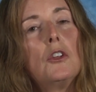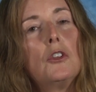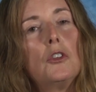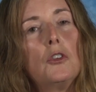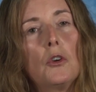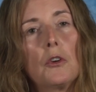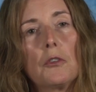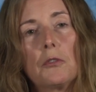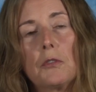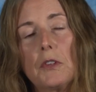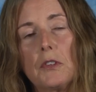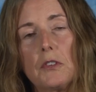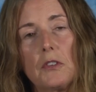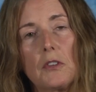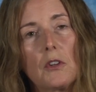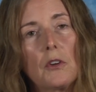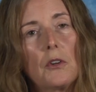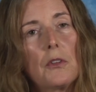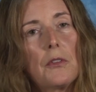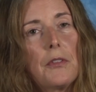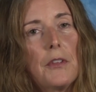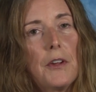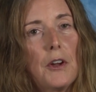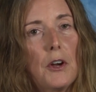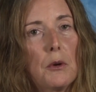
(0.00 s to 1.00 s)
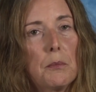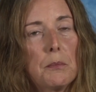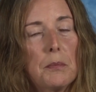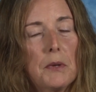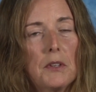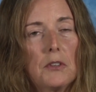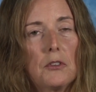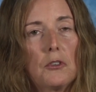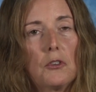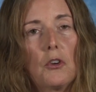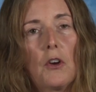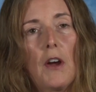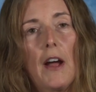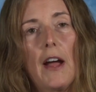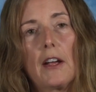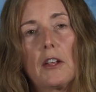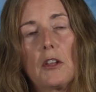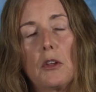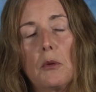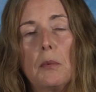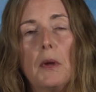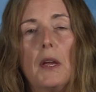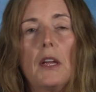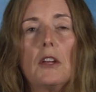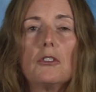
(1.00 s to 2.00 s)
Your physical therapist, your
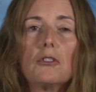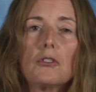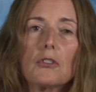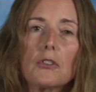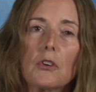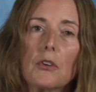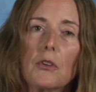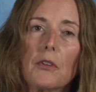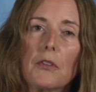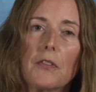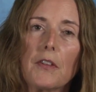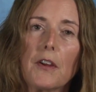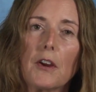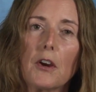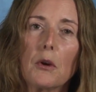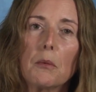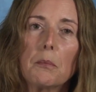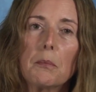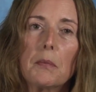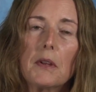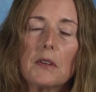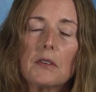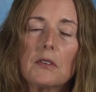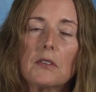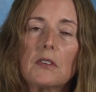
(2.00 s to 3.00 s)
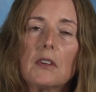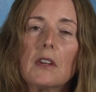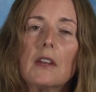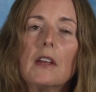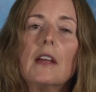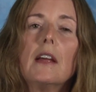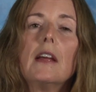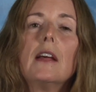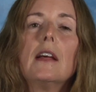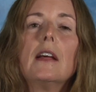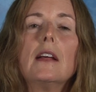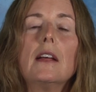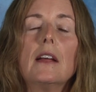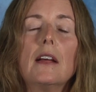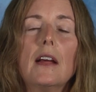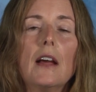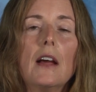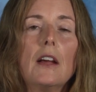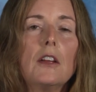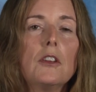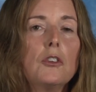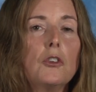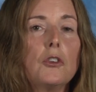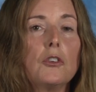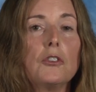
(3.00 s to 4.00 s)
occupational therapist,
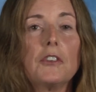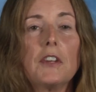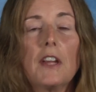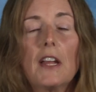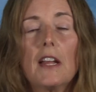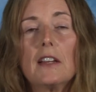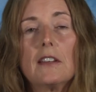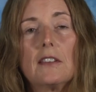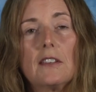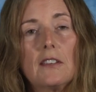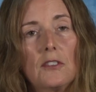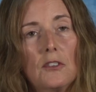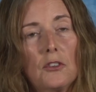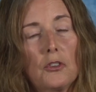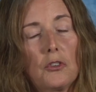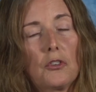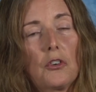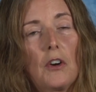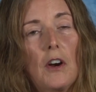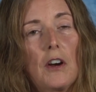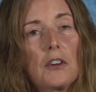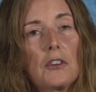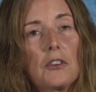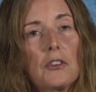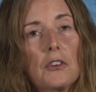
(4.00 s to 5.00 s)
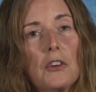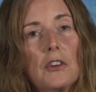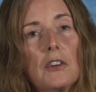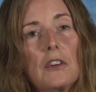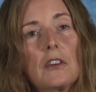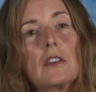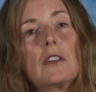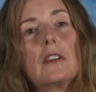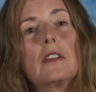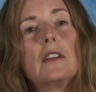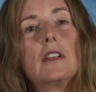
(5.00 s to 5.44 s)
your dance instructor.